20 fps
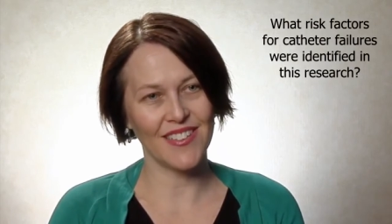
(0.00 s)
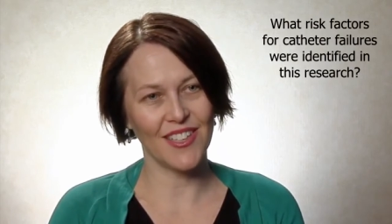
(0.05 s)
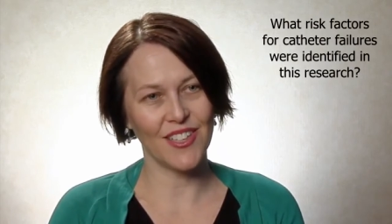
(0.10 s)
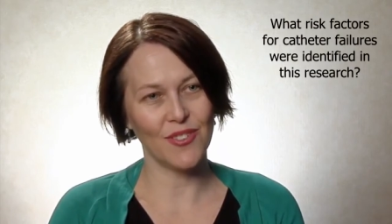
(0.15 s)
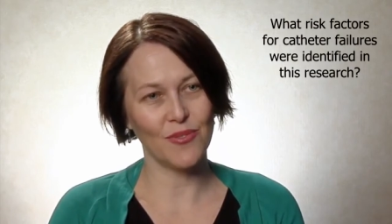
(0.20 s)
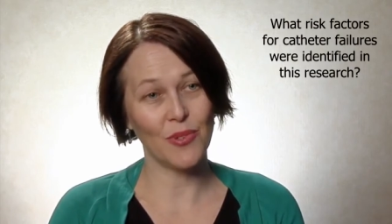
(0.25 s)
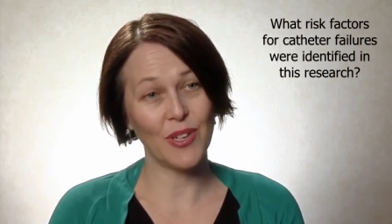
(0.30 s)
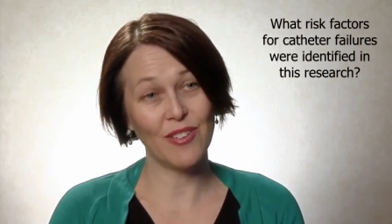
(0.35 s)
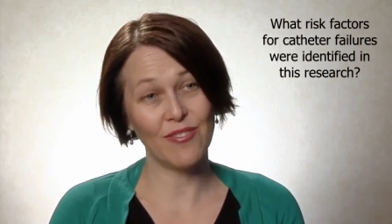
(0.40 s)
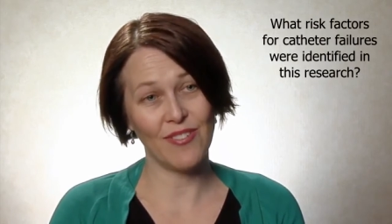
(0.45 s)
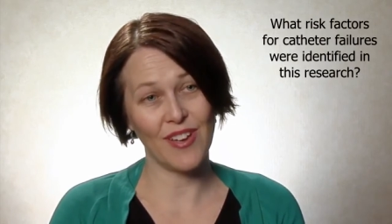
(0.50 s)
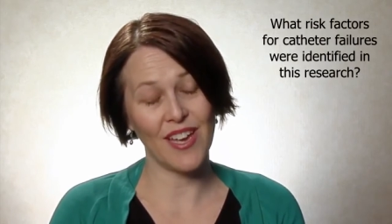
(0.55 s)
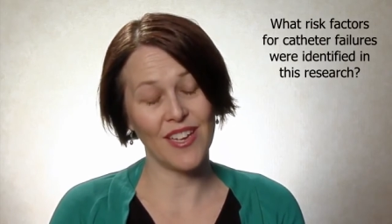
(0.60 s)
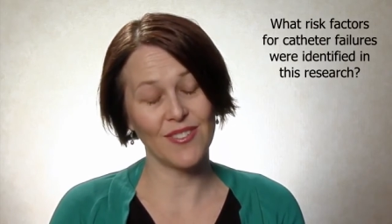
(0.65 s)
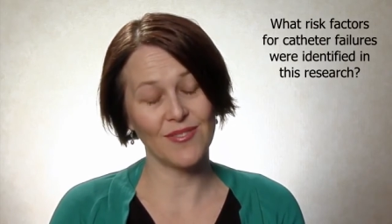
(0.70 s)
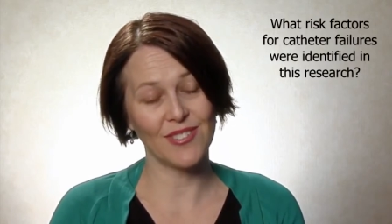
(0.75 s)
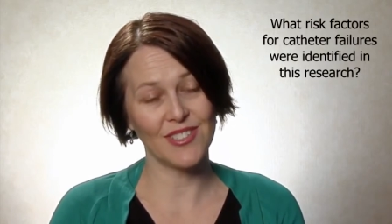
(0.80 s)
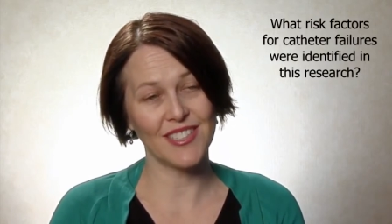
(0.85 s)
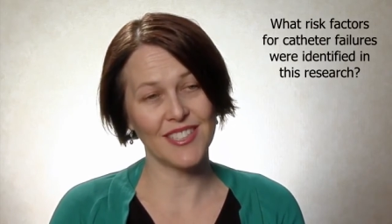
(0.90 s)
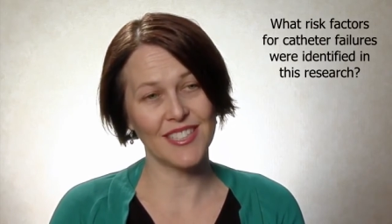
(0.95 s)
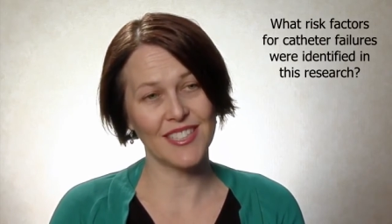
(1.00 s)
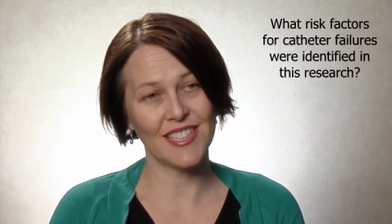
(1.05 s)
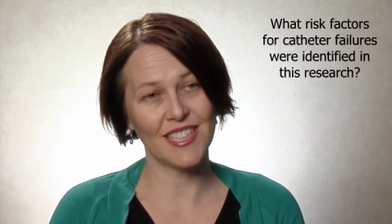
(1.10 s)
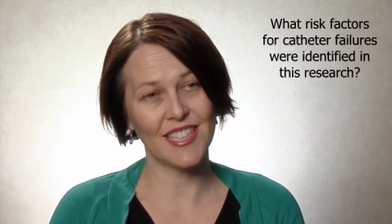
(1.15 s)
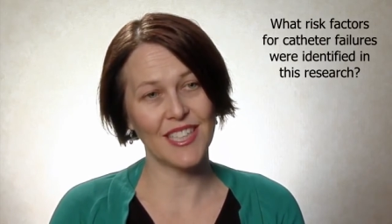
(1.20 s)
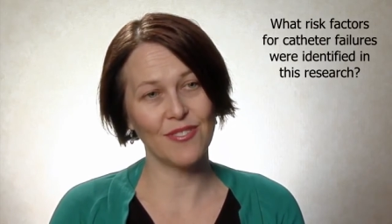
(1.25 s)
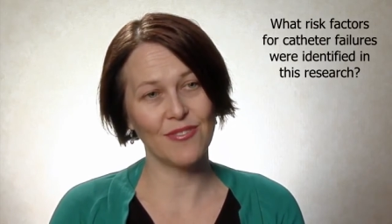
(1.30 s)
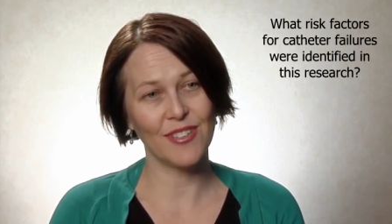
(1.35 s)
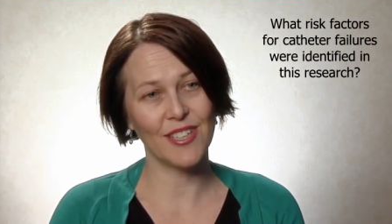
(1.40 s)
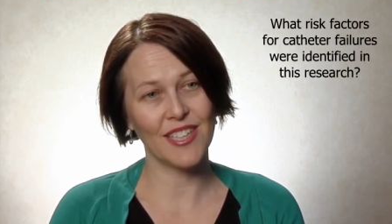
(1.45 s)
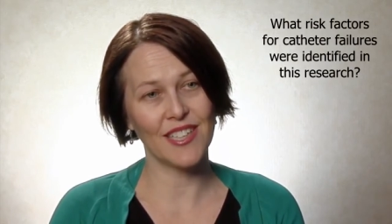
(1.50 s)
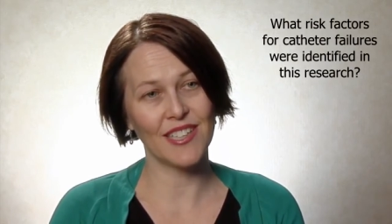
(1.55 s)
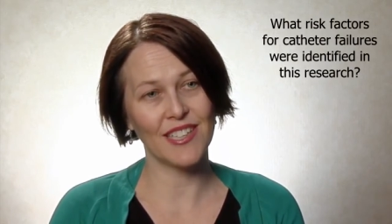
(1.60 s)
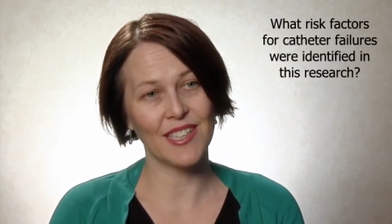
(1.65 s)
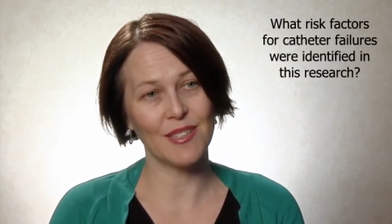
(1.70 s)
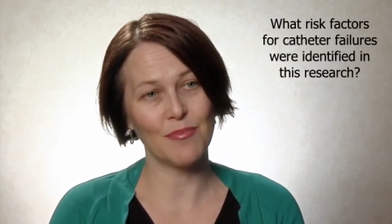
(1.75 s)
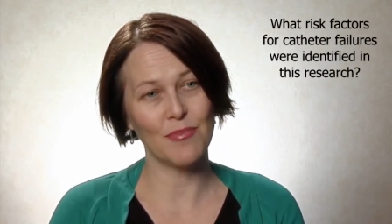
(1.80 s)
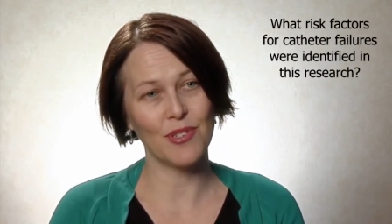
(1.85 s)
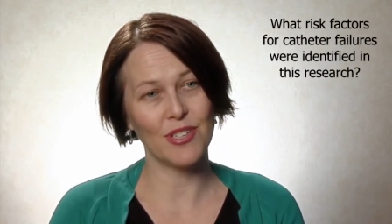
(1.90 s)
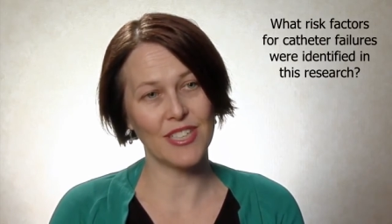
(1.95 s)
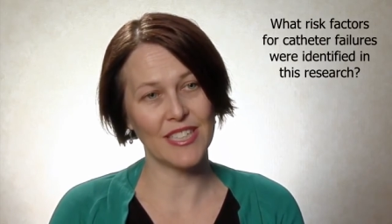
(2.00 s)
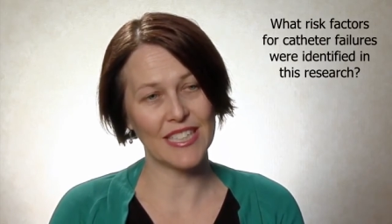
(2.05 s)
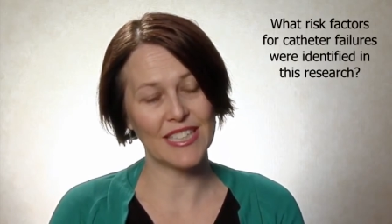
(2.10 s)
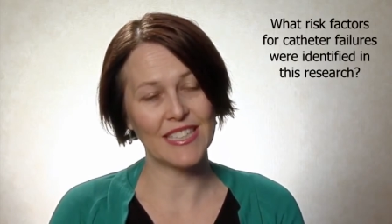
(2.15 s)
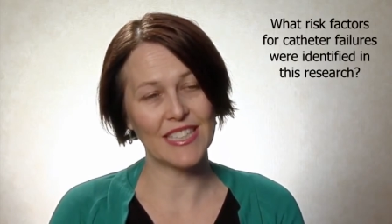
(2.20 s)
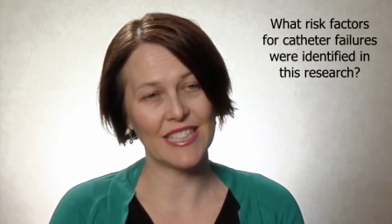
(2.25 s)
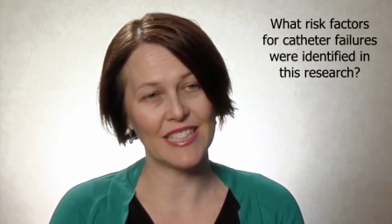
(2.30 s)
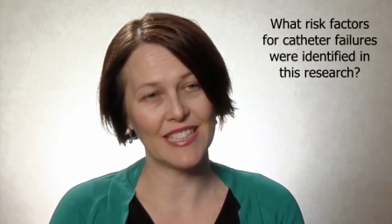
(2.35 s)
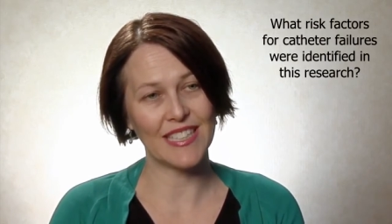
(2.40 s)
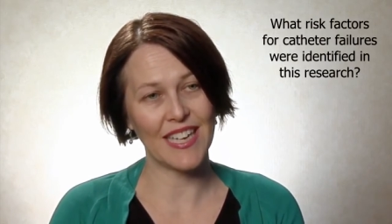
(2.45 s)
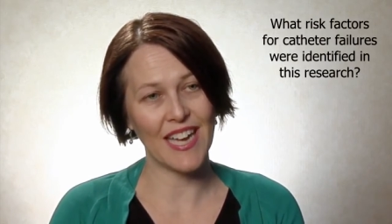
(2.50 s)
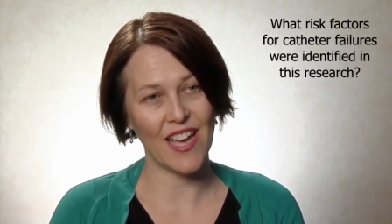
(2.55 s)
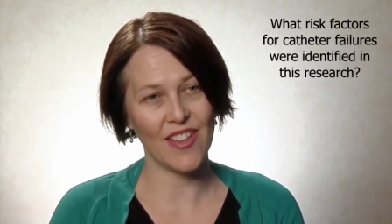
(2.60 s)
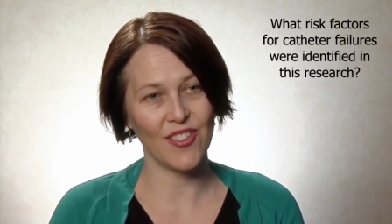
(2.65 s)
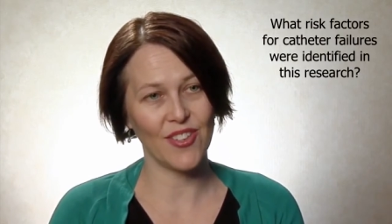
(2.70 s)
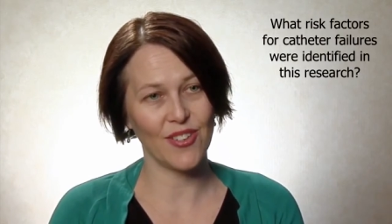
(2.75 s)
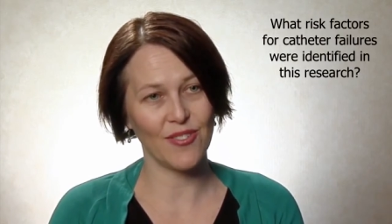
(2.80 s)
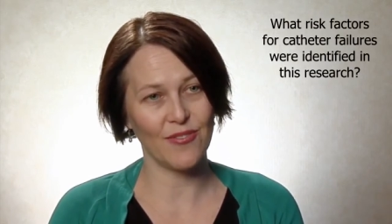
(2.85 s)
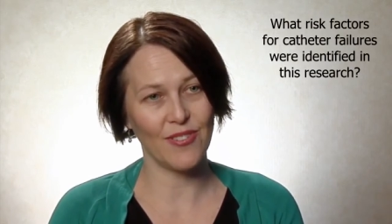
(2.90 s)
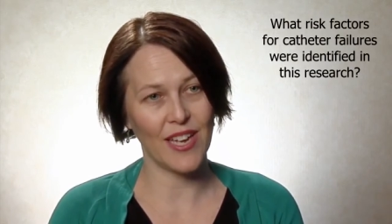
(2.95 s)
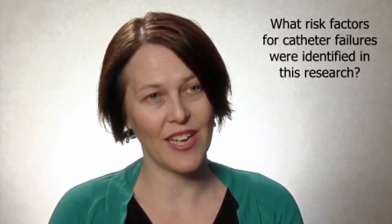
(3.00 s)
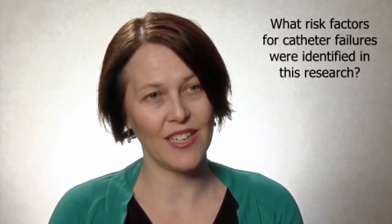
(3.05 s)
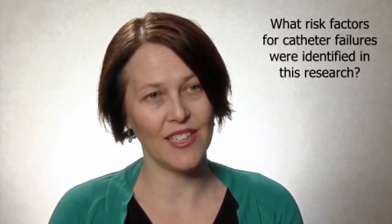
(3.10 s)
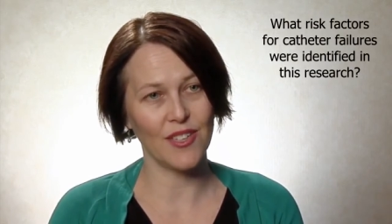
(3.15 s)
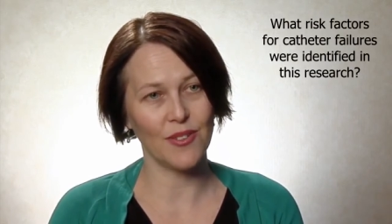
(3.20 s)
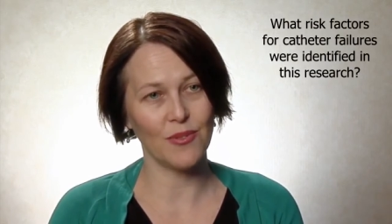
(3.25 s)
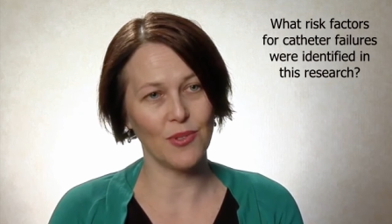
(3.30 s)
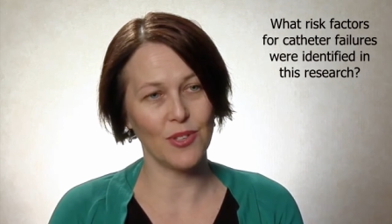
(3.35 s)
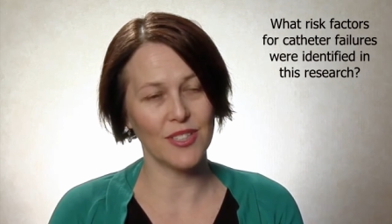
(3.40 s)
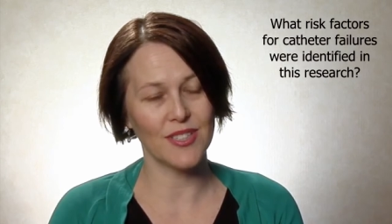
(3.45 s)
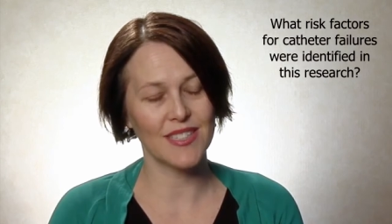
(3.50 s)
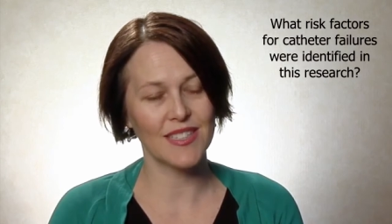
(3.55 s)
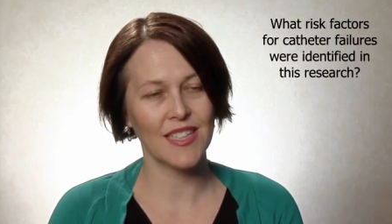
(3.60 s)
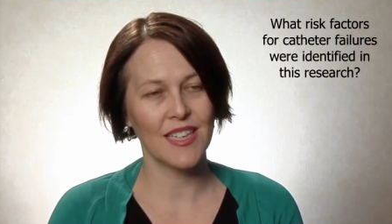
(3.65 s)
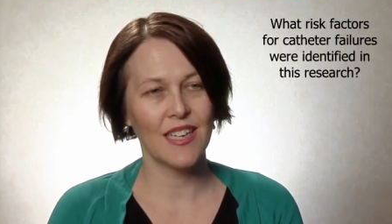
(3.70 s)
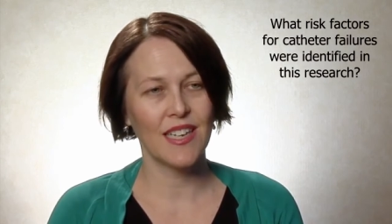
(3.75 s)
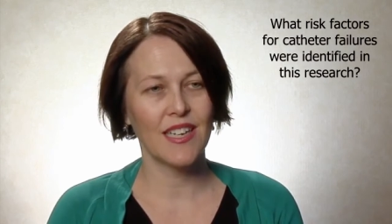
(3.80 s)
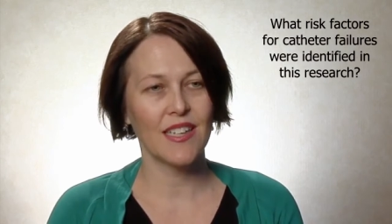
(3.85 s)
that we found was significantly predicting catheter failure was